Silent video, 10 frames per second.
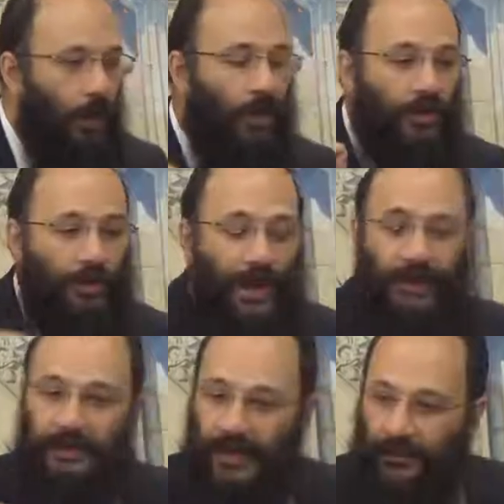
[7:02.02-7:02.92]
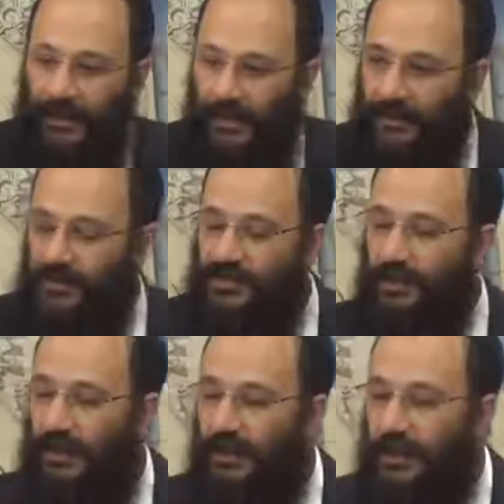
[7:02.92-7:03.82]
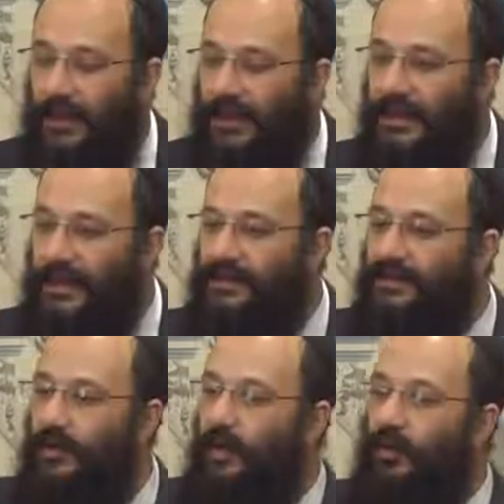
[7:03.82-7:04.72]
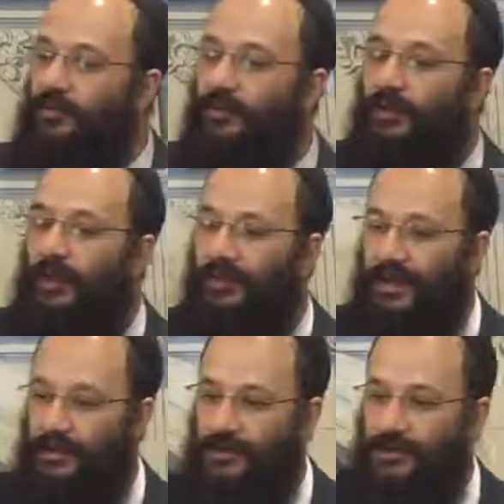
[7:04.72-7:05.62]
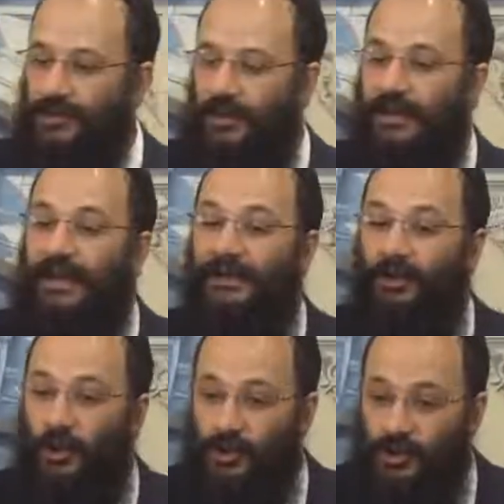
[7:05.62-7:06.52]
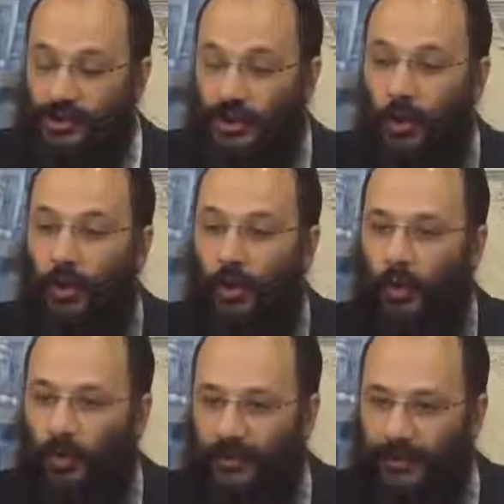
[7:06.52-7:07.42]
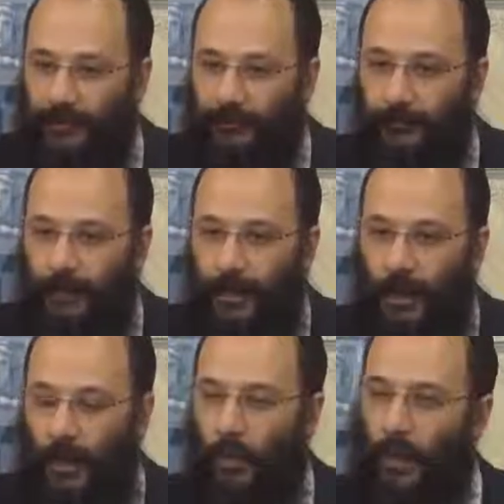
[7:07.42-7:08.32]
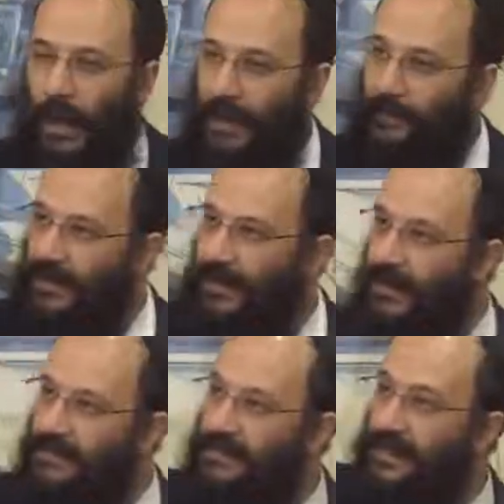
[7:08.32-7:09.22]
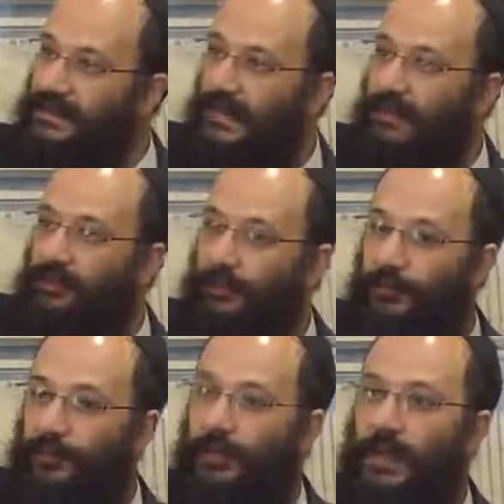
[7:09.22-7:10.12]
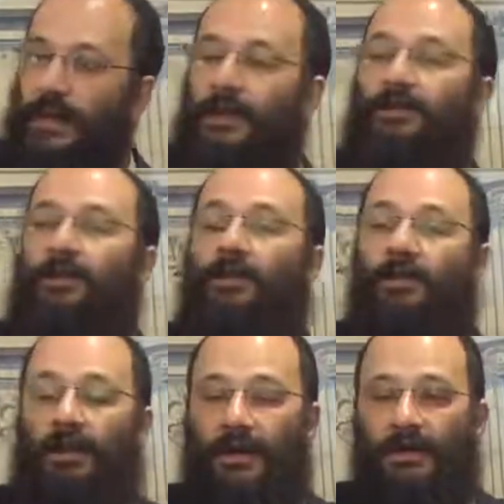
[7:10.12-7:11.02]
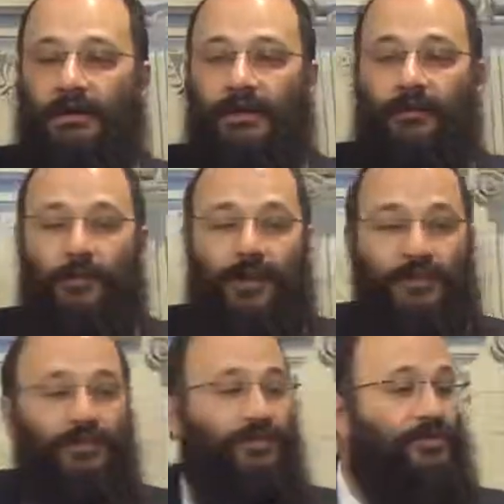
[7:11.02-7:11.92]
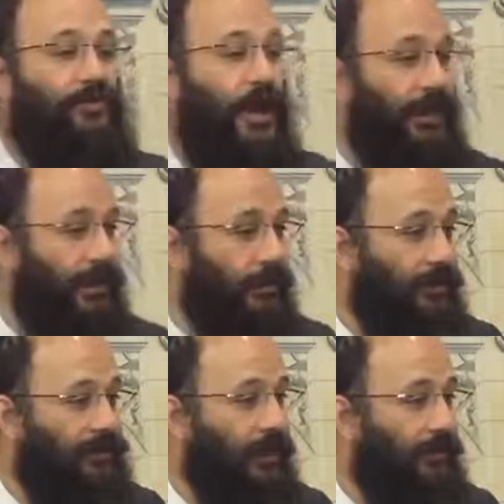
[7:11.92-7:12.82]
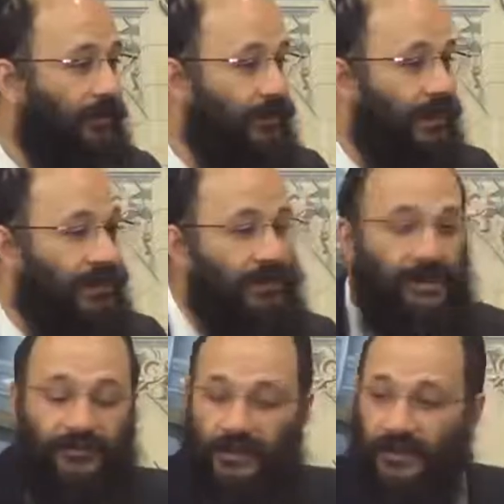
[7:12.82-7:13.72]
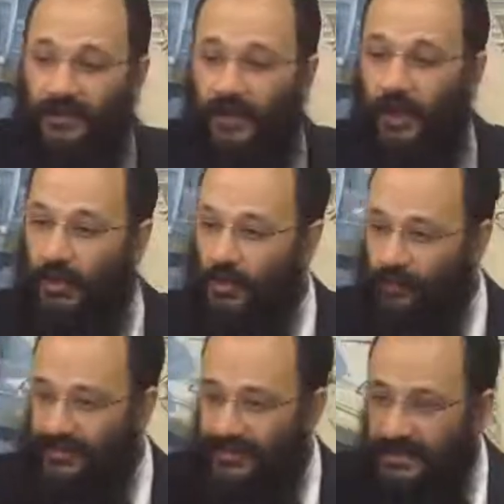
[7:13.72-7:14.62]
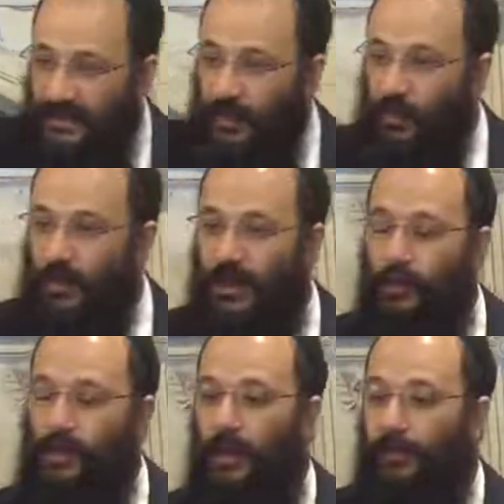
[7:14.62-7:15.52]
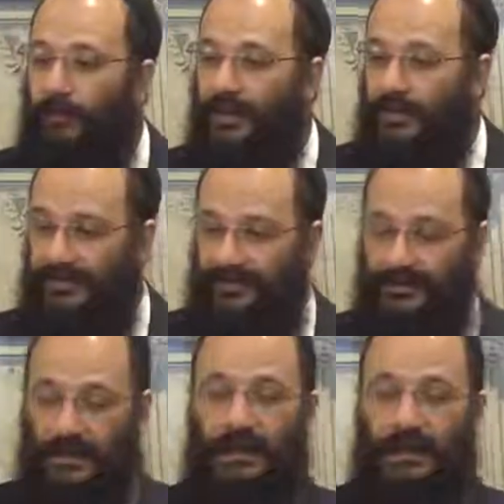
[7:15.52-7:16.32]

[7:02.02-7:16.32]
Chochmah in Kabbalah, in the Zohar, is called Kodesh, Kadosh, holy. Why? Because it's aloof. You know, if you look at the two triangles of the Magen David, you will see the way we are built.